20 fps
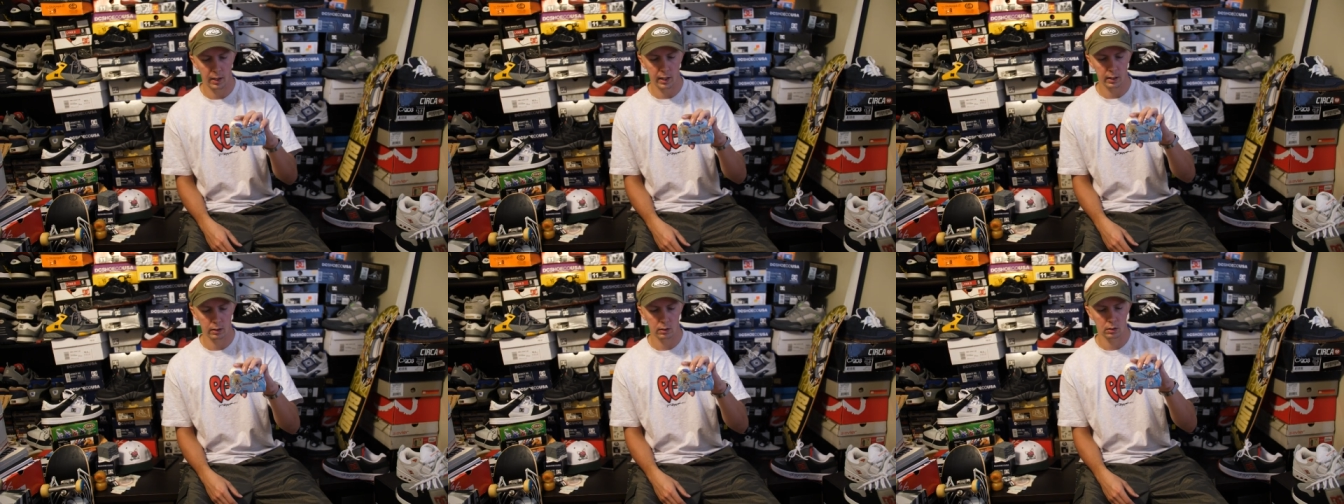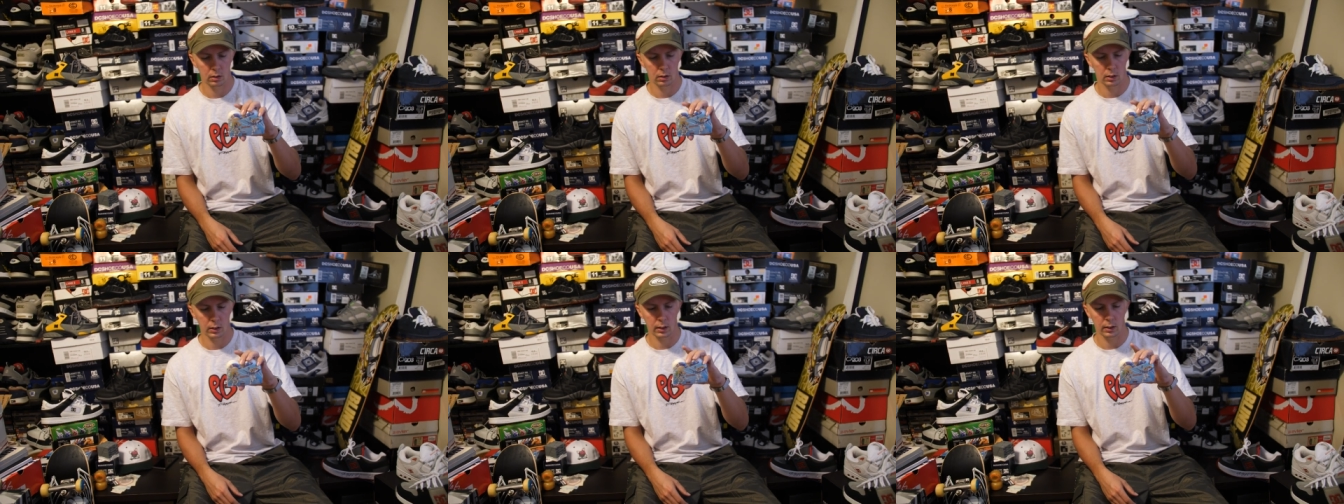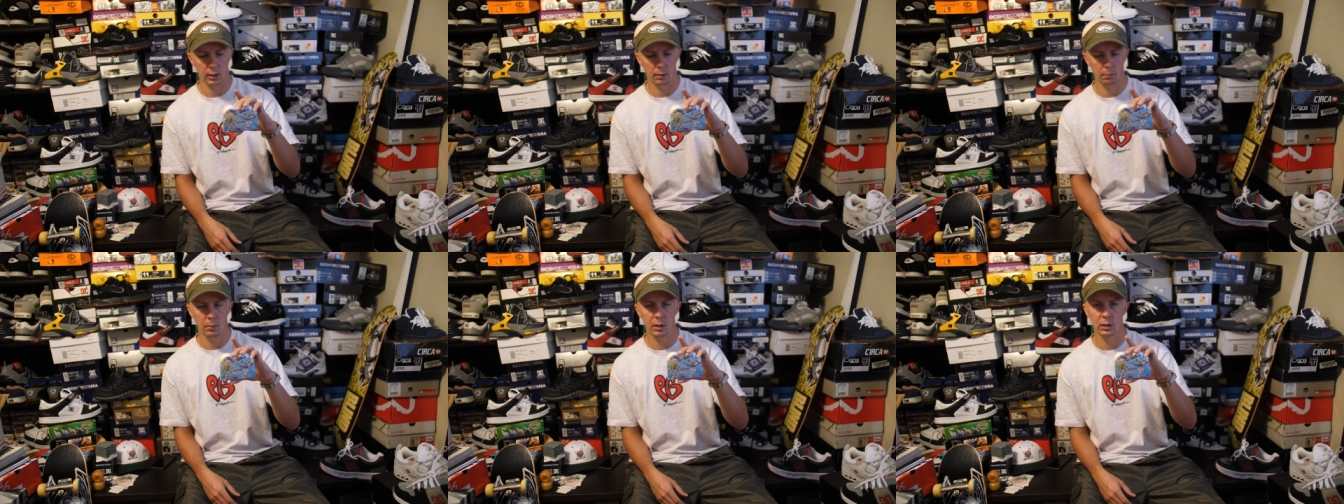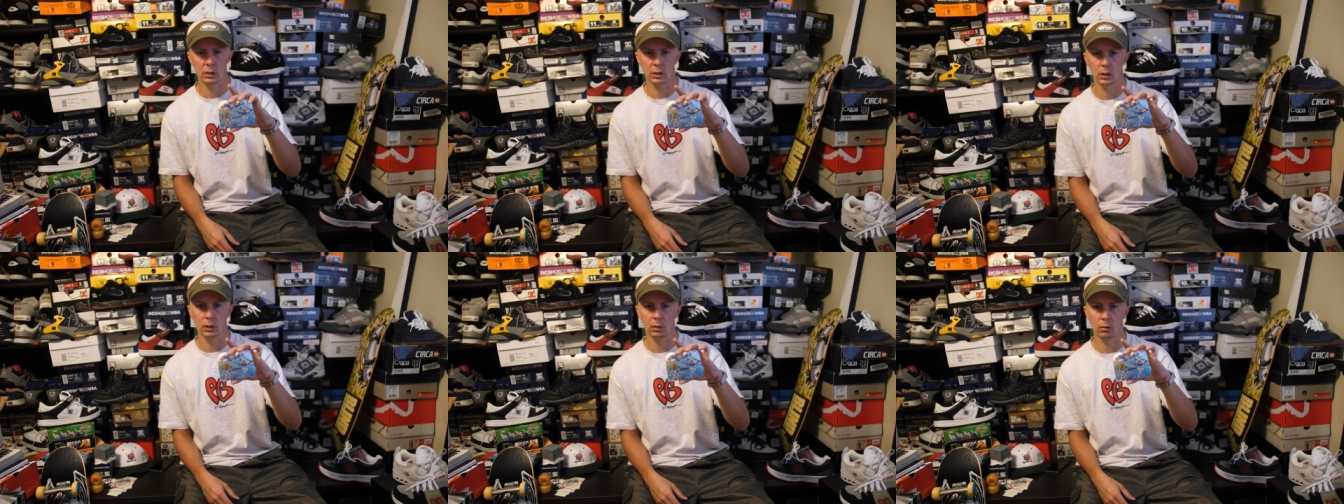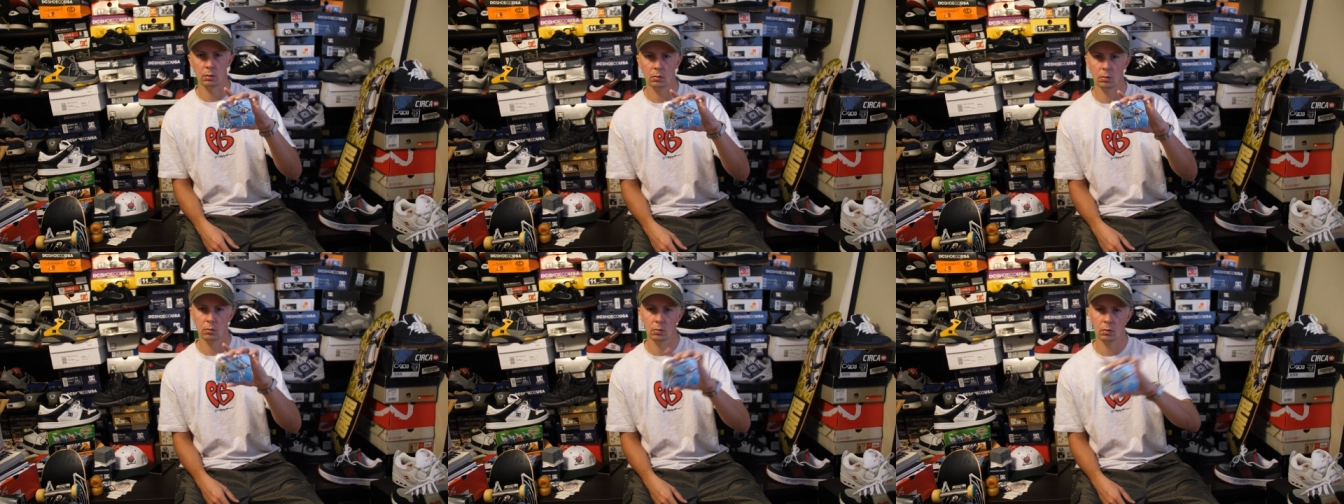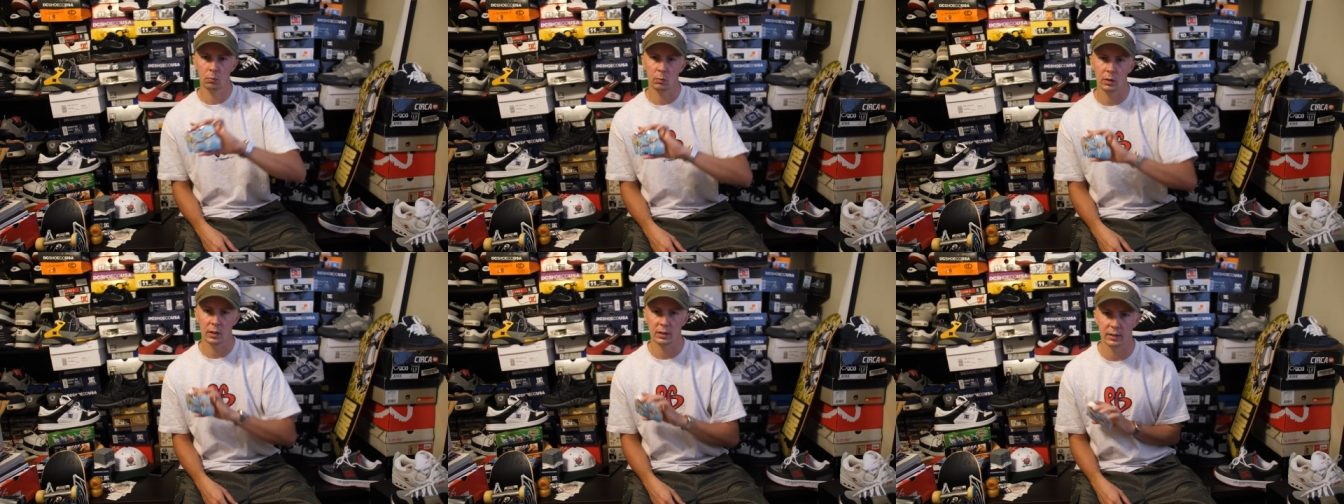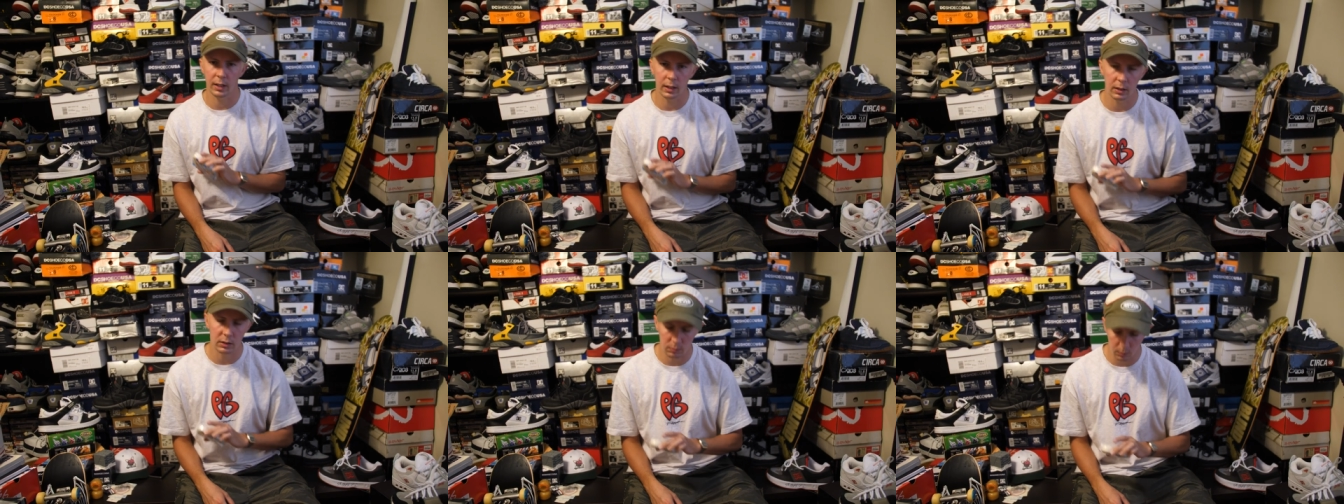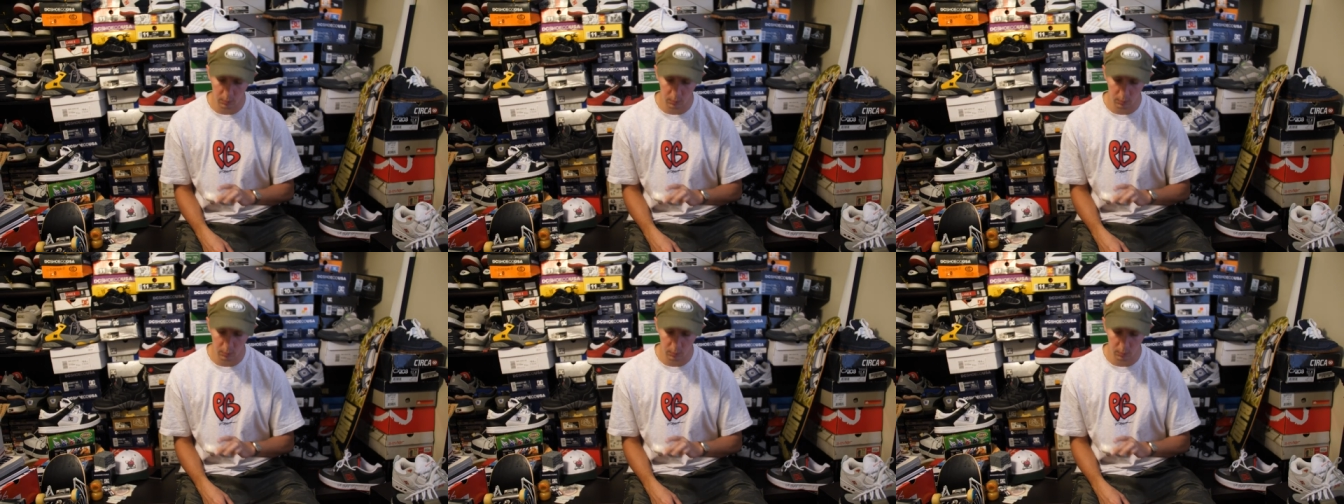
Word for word: back, like I had mentioned, when I skated